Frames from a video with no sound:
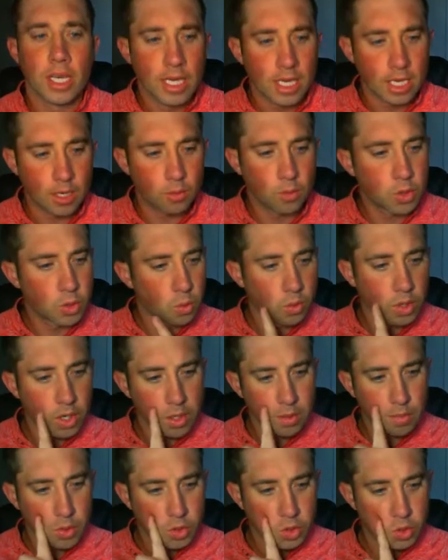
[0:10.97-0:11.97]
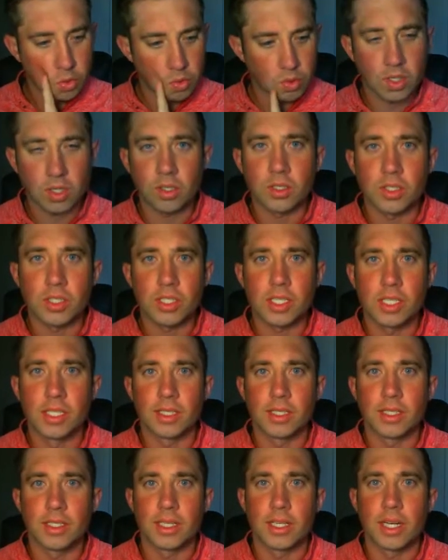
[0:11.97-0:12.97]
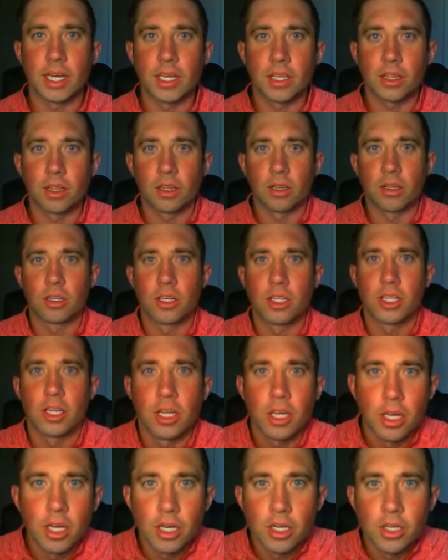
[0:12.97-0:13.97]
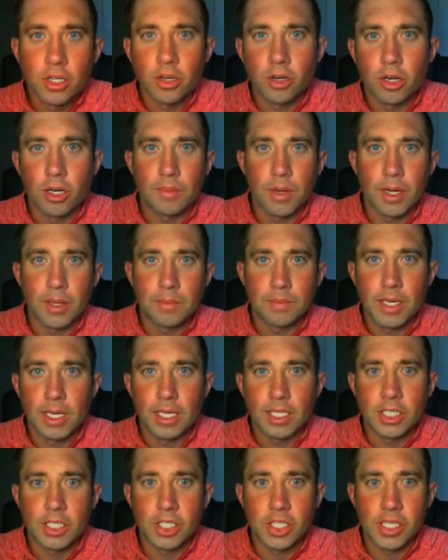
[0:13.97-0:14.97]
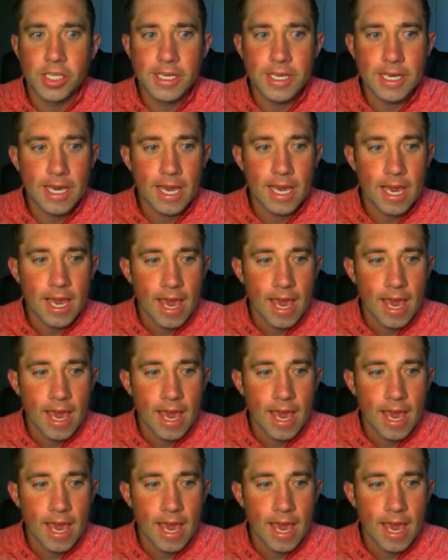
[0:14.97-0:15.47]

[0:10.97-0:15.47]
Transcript: It was one of the most critical skills that I learned during my PhD,